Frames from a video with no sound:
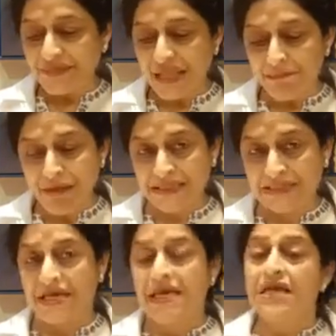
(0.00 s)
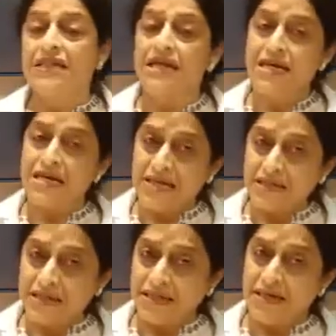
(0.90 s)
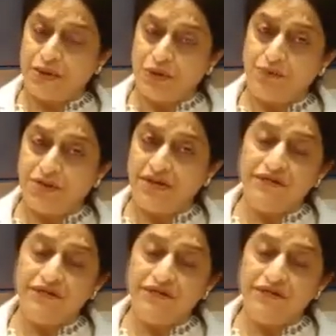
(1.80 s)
But the last option,